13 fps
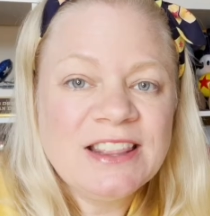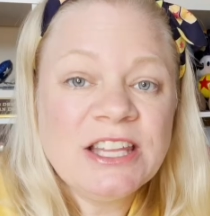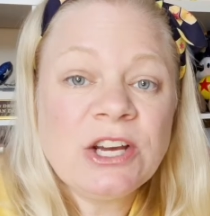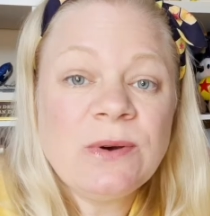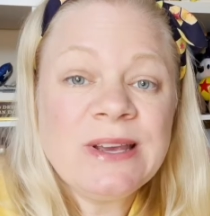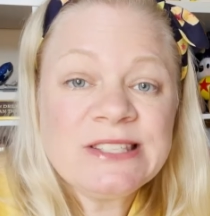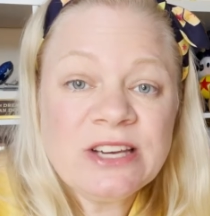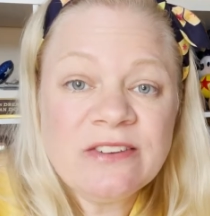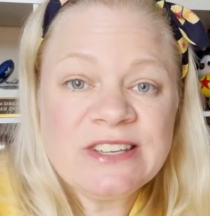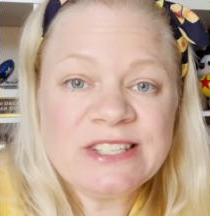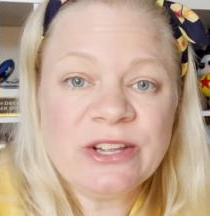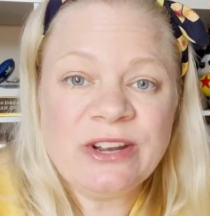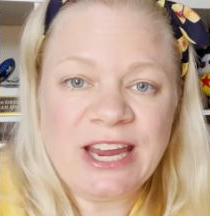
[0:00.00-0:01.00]
The quick
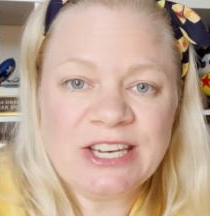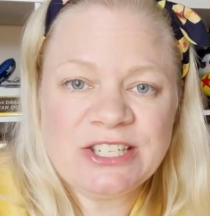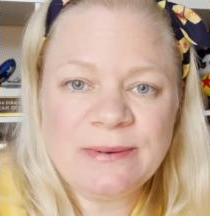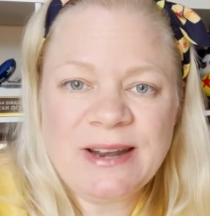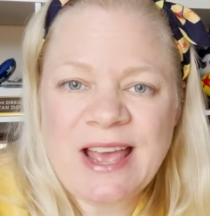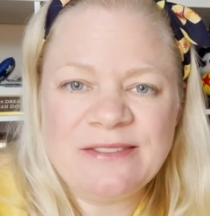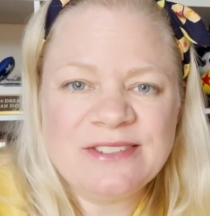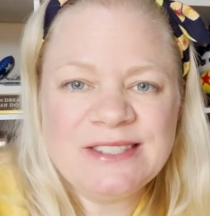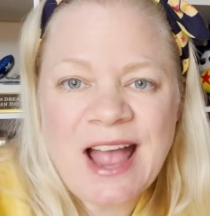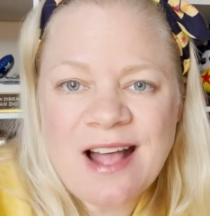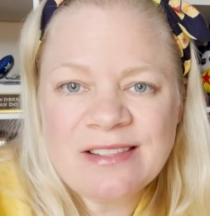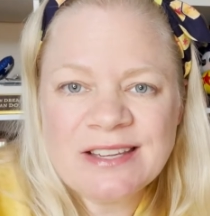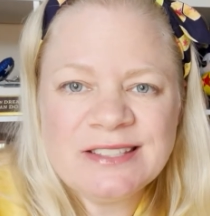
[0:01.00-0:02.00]
service location would have
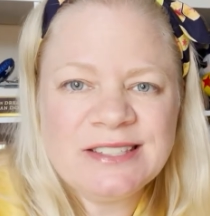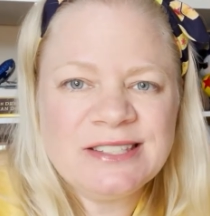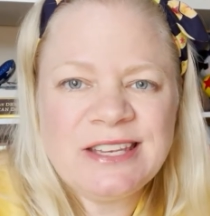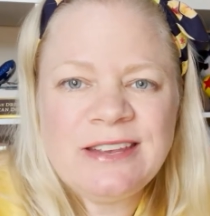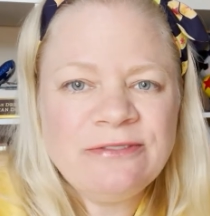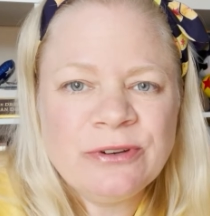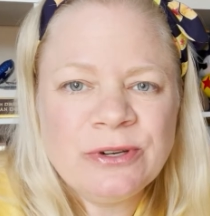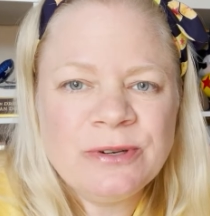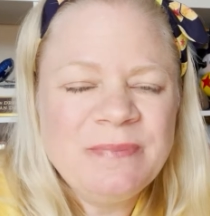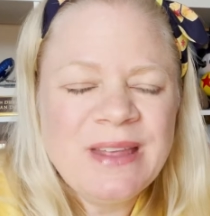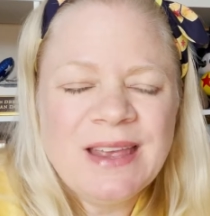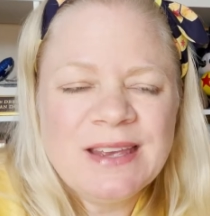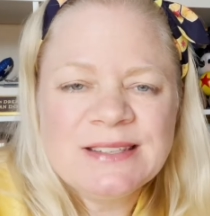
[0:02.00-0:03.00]
salads,
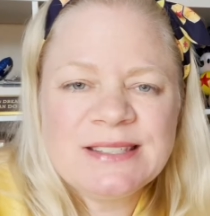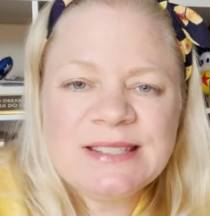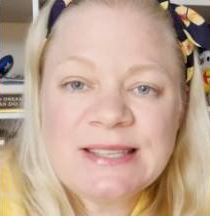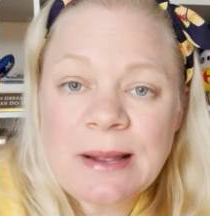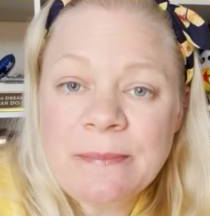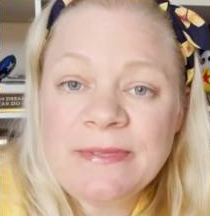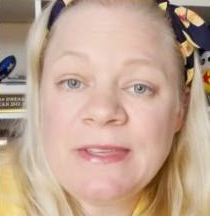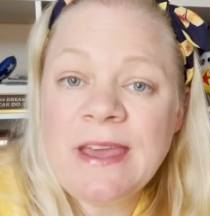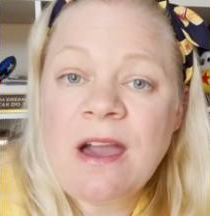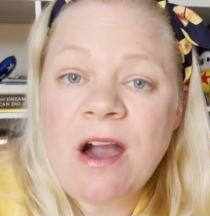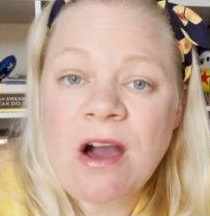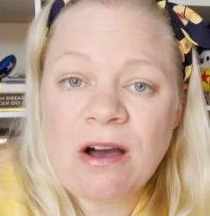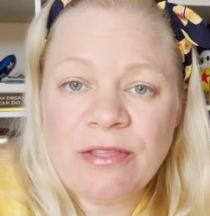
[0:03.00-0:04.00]
seafood,
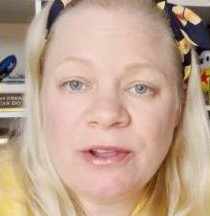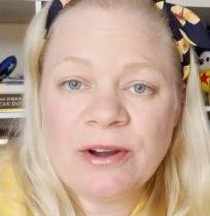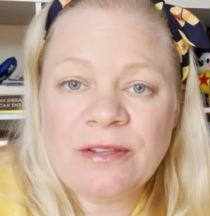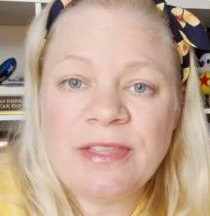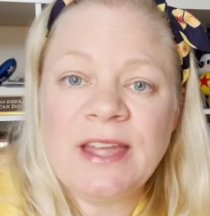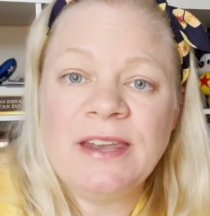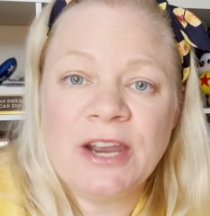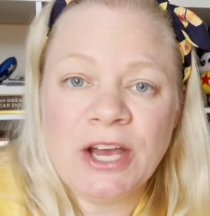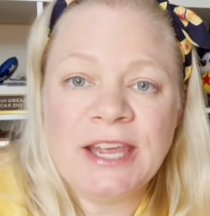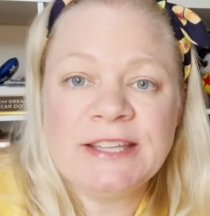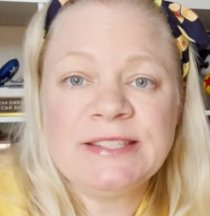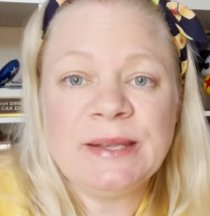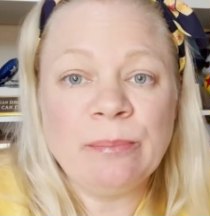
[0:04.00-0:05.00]
something other than
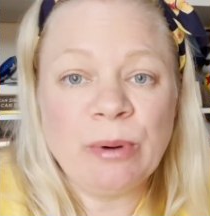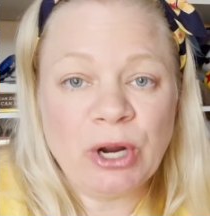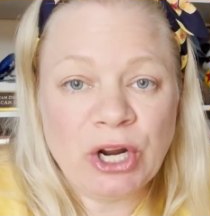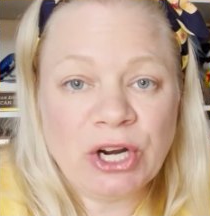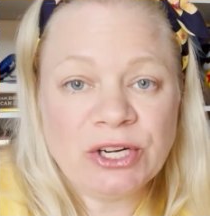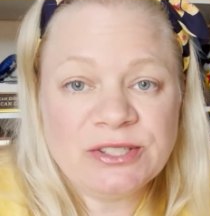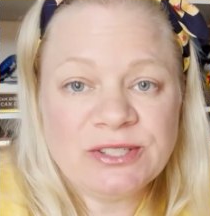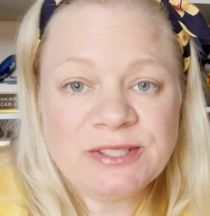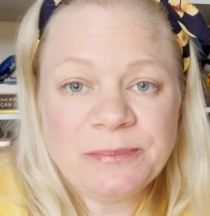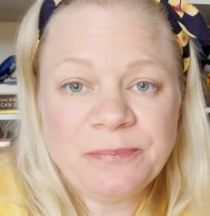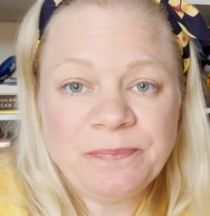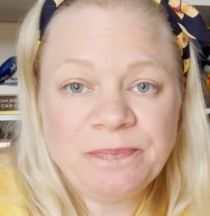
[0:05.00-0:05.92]
nuggets and burgers.